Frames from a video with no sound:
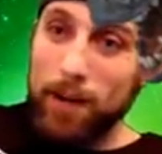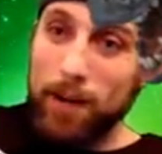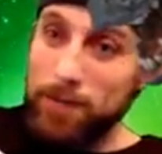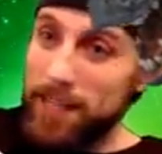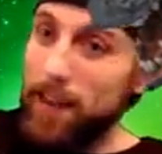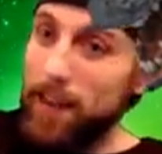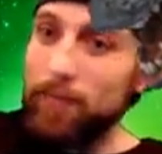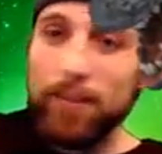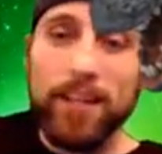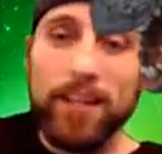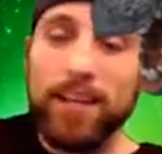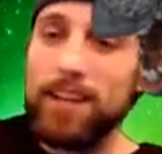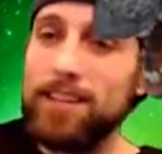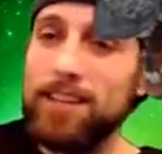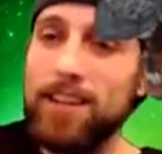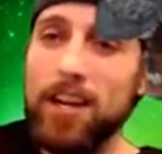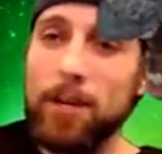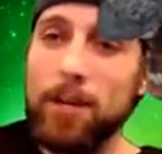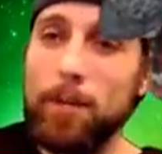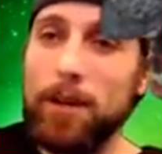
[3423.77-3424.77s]
I'm definitely going to
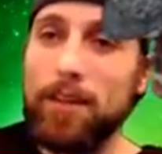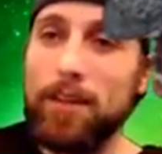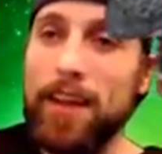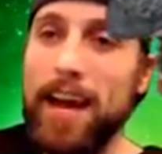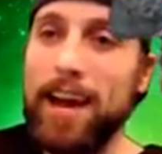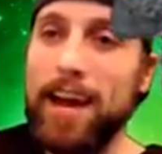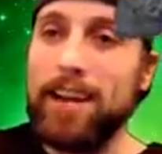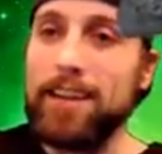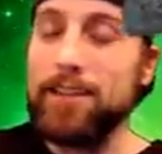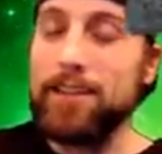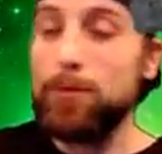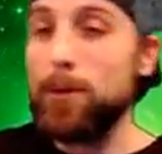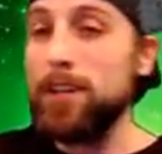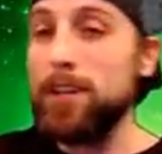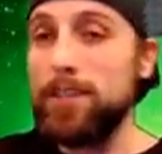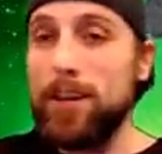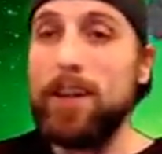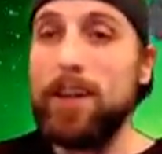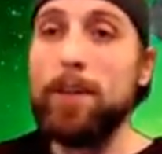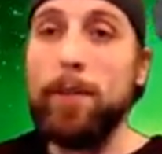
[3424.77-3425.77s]
talk about that because we're going
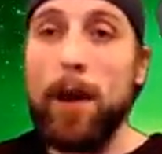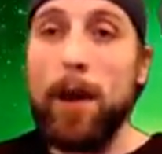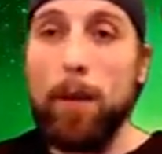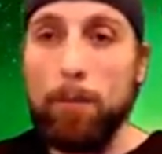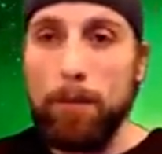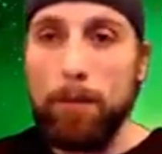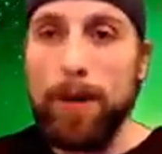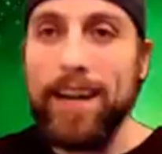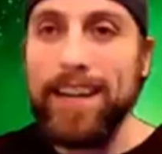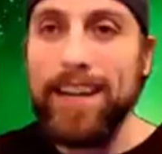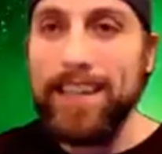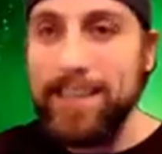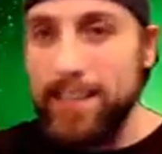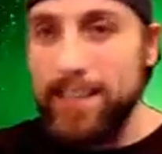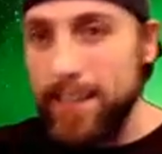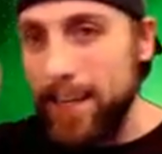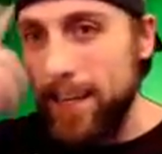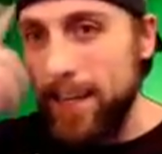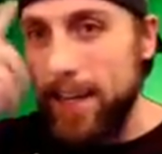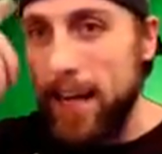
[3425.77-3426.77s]
to talk about
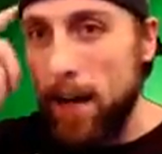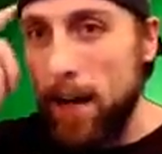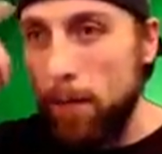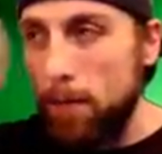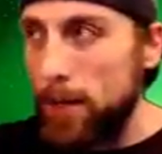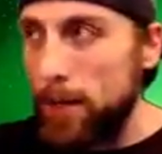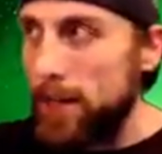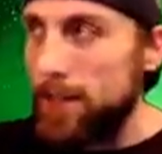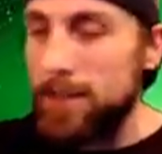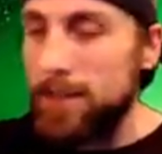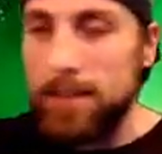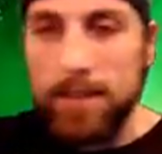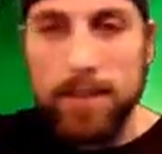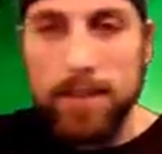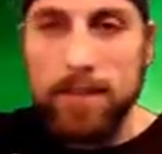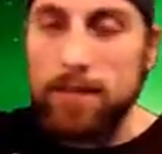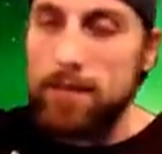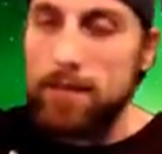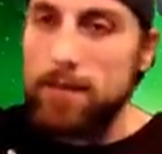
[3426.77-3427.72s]
brains and how brains